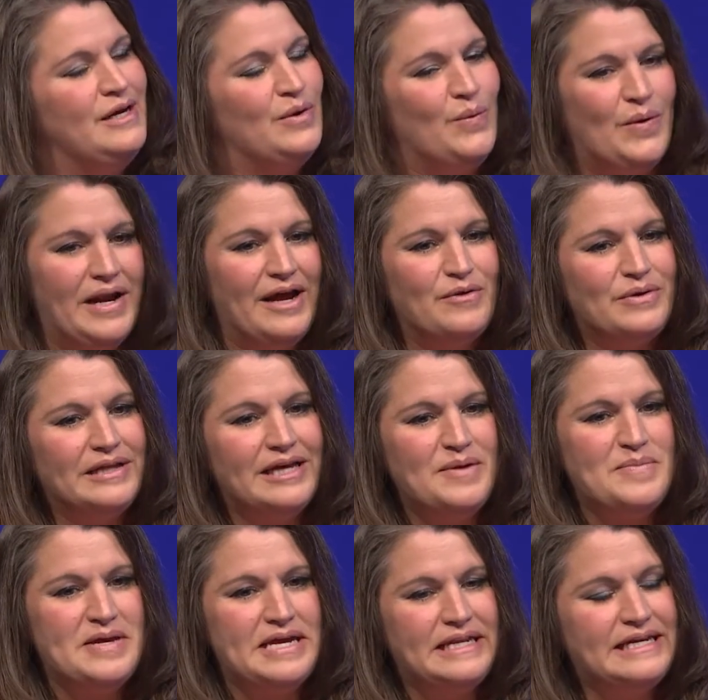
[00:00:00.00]
what I really
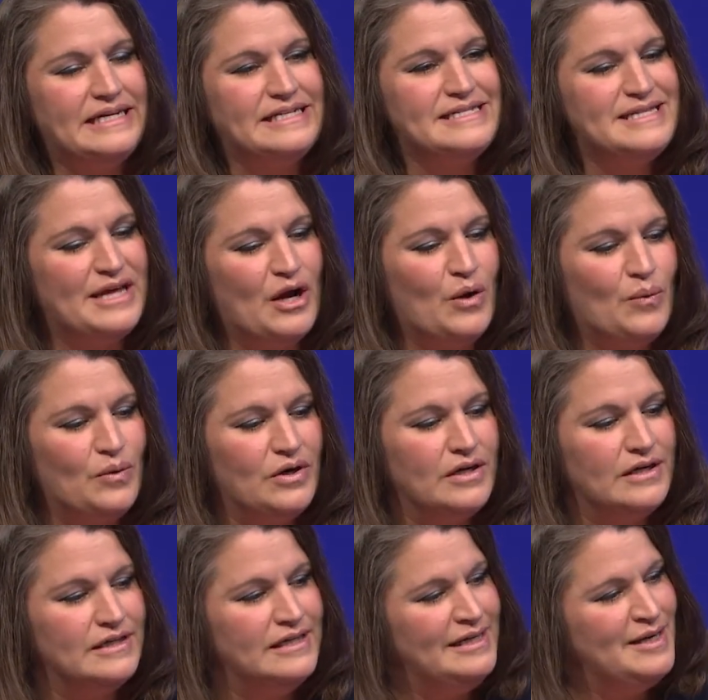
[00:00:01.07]
mean is there
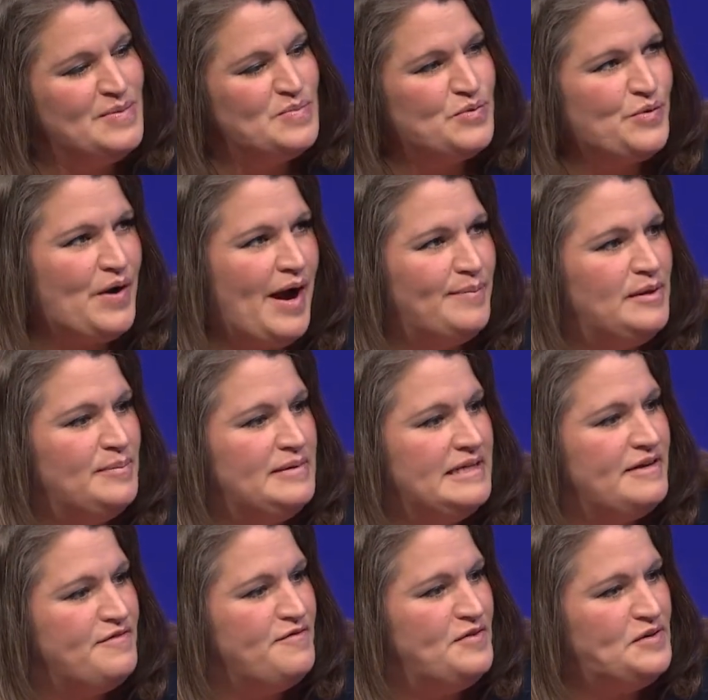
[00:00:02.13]
were
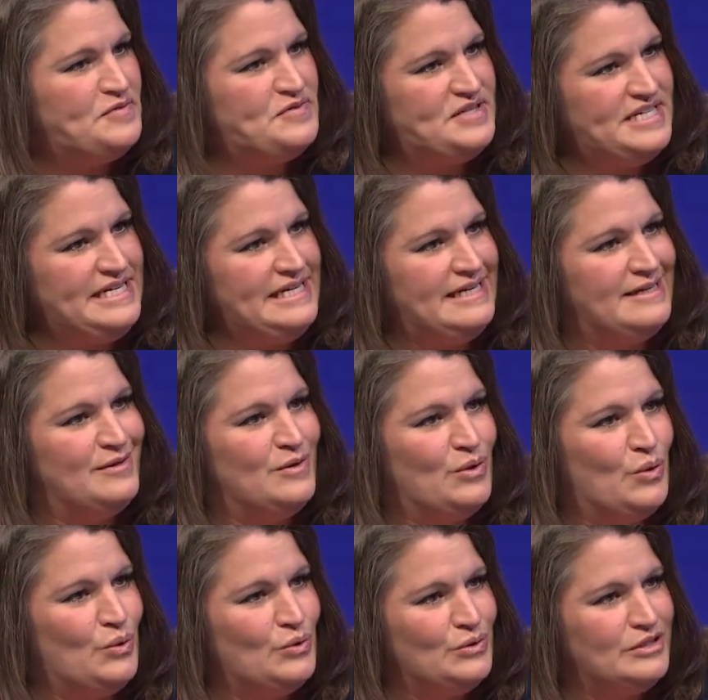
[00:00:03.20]
probably 15
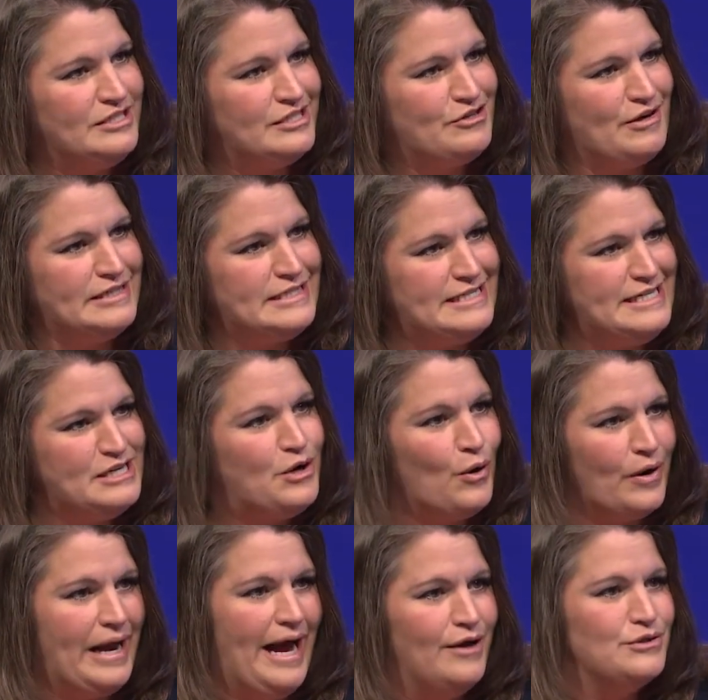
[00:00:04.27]
old crusty
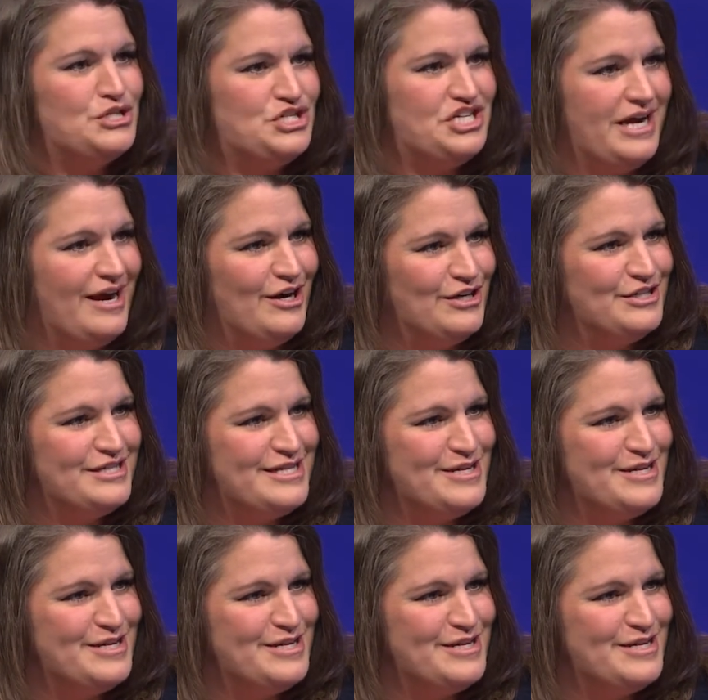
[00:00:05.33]
courthouse chairs,